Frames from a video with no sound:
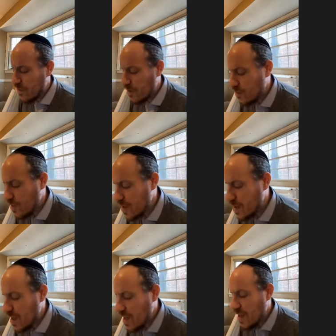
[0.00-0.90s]
it far away.
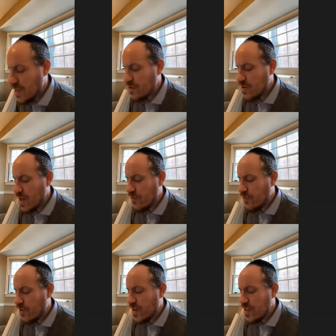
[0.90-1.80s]
And so
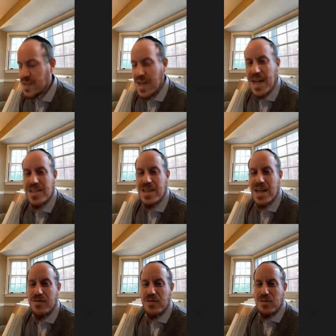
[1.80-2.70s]
therefore he says
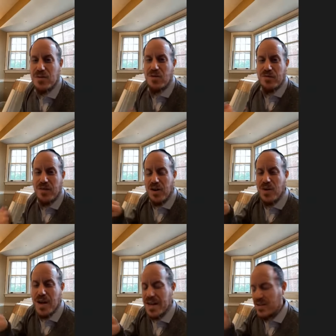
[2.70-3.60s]
that if you throw it far
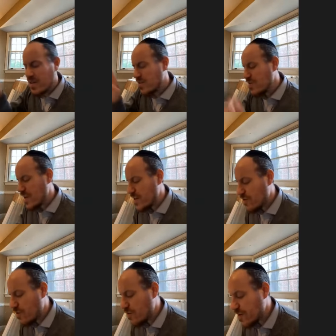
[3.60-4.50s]
away, it doesn't look like
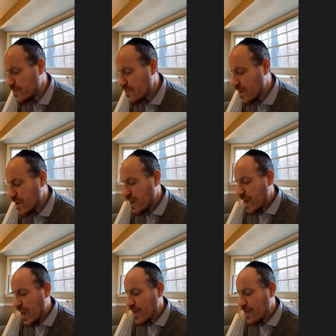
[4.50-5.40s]
you're hoeing.
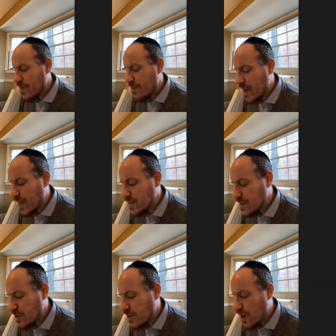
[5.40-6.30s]
Amemar
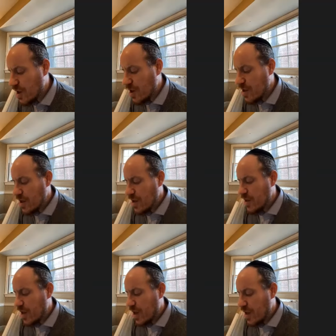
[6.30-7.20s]
Masnila,
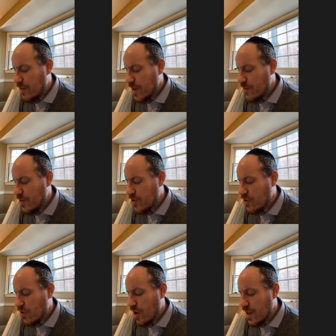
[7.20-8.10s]
Amemar
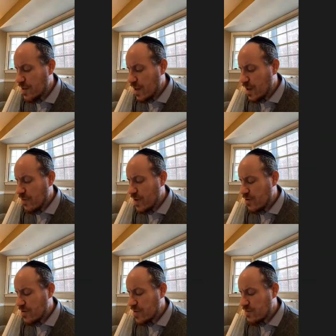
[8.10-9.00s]
taught, when
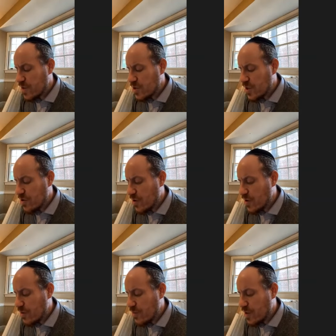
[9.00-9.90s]
he went to Smishah, he
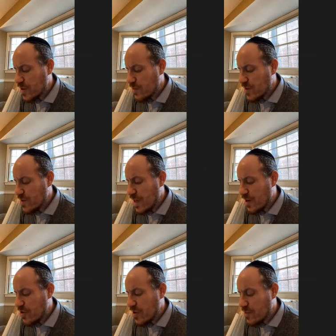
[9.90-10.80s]
taught that Rabbi Lezer ben
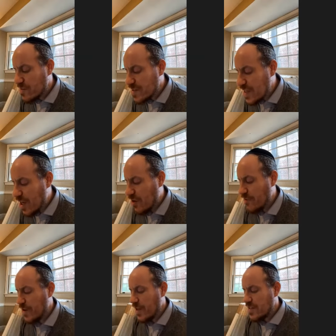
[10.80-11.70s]
Azariah
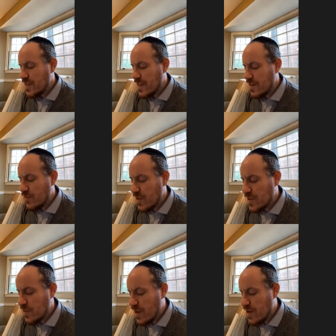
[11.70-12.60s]
himself said that the
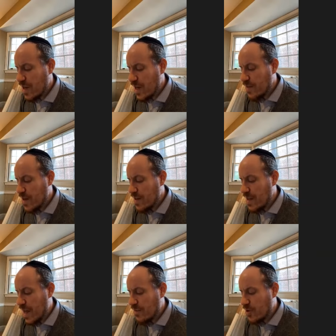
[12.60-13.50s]
reason why you can't make
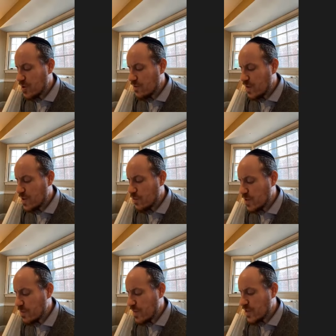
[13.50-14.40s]
the Amma on Shvias
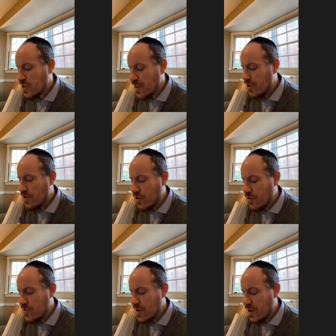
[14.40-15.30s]
was that nation Nerika
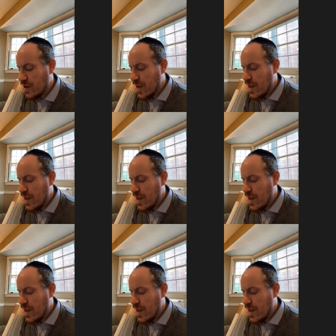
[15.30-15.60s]
Oder,